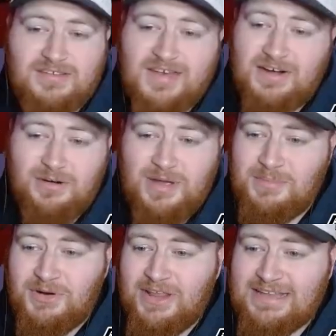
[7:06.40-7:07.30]
you gotta
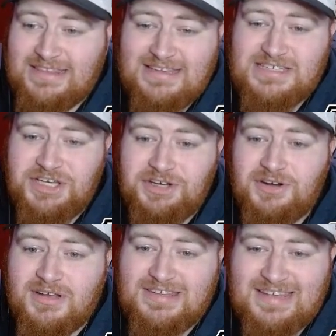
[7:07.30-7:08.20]
remember, like, this
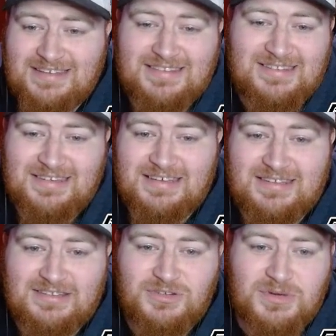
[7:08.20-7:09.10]
year, Sets and
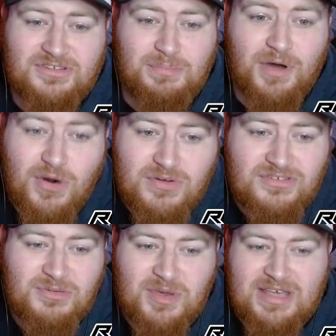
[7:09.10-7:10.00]
Seasons was
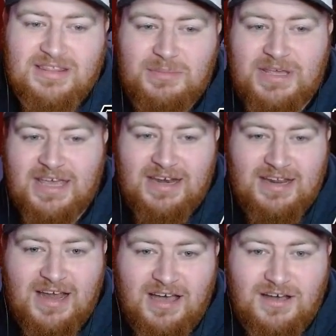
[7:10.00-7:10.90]
supposed to be the
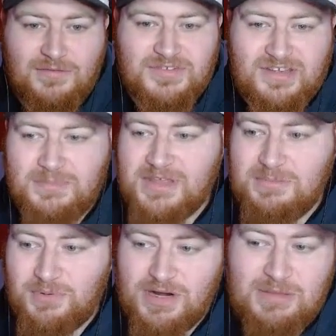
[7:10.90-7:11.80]
beginning of something pretty